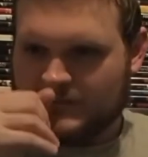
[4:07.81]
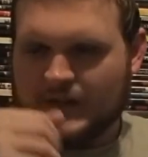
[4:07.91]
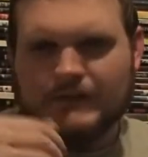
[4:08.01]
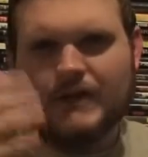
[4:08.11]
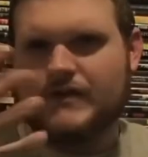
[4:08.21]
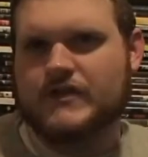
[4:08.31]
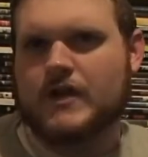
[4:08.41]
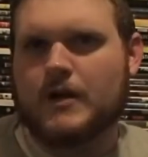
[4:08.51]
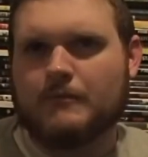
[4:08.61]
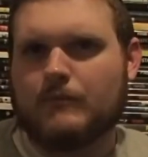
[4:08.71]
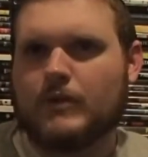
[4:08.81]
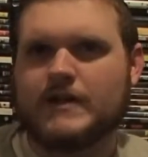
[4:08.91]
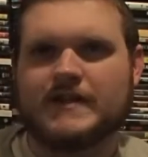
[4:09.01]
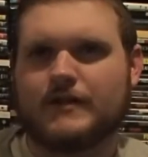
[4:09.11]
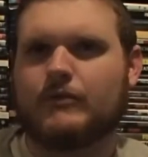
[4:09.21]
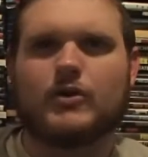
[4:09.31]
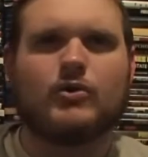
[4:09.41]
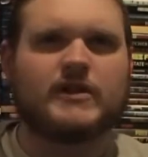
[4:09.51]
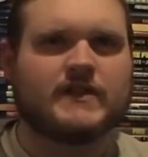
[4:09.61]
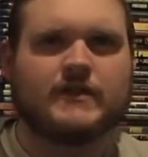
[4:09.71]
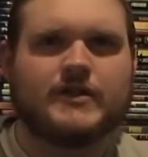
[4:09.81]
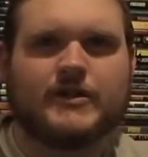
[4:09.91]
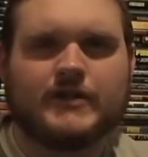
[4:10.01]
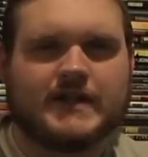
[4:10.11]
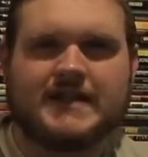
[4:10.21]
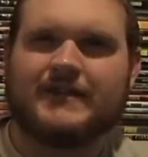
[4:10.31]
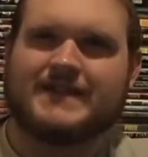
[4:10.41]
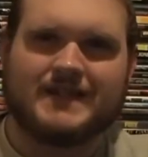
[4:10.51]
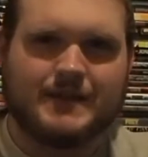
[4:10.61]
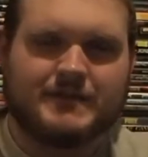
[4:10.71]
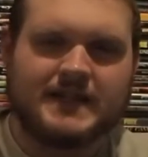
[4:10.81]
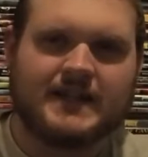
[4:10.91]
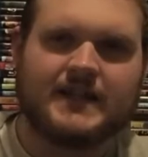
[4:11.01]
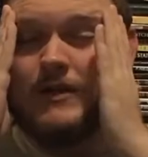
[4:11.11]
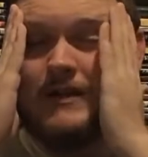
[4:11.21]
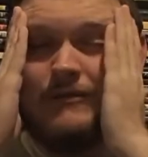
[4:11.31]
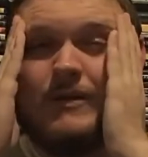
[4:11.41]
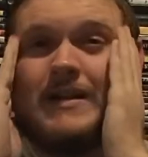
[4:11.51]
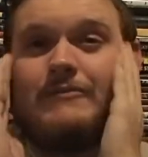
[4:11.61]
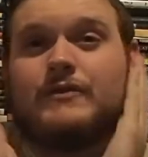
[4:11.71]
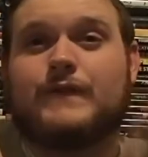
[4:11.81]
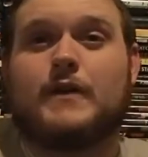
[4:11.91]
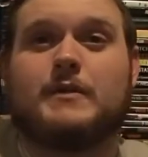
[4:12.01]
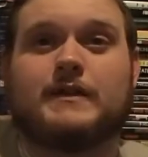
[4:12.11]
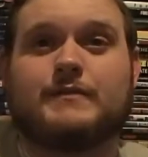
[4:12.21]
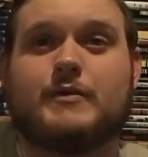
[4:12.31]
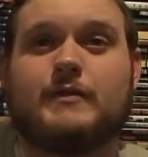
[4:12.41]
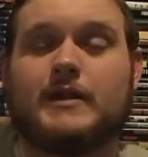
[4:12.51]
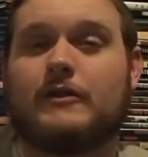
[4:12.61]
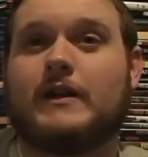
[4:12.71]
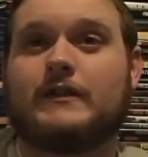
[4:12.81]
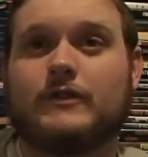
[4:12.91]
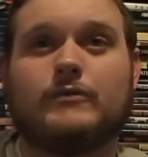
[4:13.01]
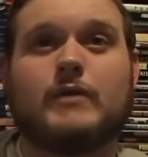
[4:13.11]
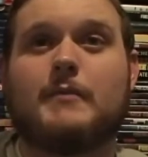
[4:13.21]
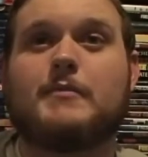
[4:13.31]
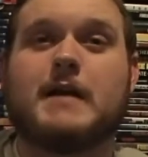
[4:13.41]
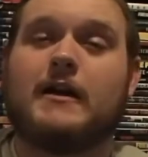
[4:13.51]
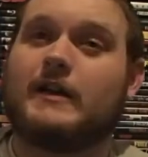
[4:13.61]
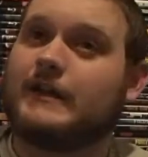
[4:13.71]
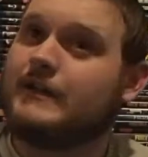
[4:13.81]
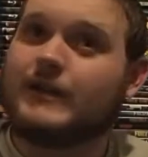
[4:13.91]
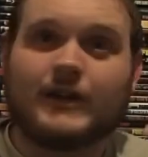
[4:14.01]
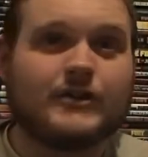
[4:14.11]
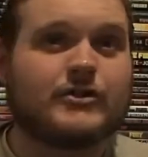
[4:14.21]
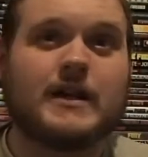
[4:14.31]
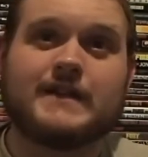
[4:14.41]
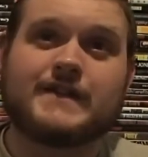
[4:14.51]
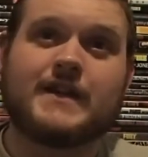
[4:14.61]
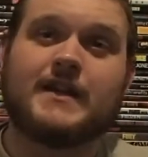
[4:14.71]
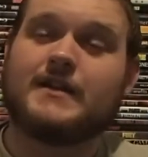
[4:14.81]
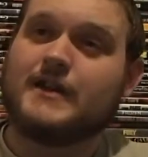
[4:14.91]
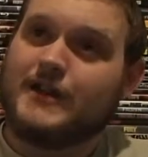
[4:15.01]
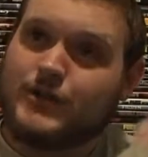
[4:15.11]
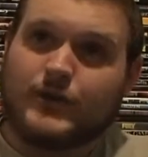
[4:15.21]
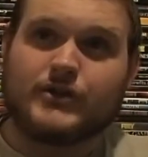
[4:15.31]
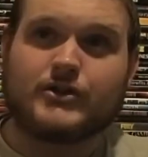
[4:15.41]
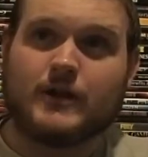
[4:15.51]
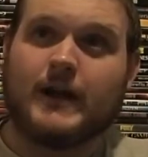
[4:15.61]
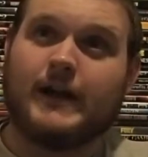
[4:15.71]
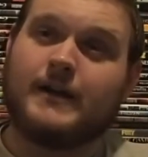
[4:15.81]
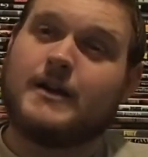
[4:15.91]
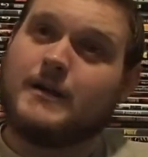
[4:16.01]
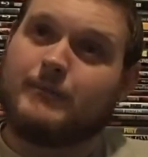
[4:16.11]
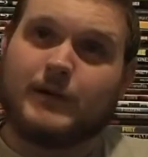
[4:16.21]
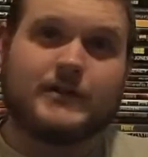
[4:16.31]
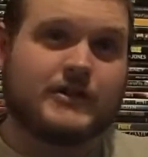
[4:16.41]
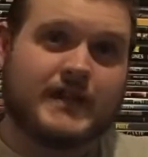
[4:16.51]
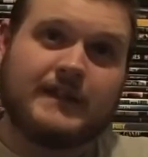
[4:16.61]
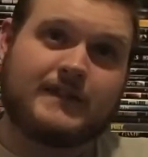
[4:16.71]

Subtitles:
There's some when he's in the recording studio, you can tell he's lip-syncing. When he was filming this movie, they were like, dude, Rami Malek, you're gonna try and sing, you can try, but just get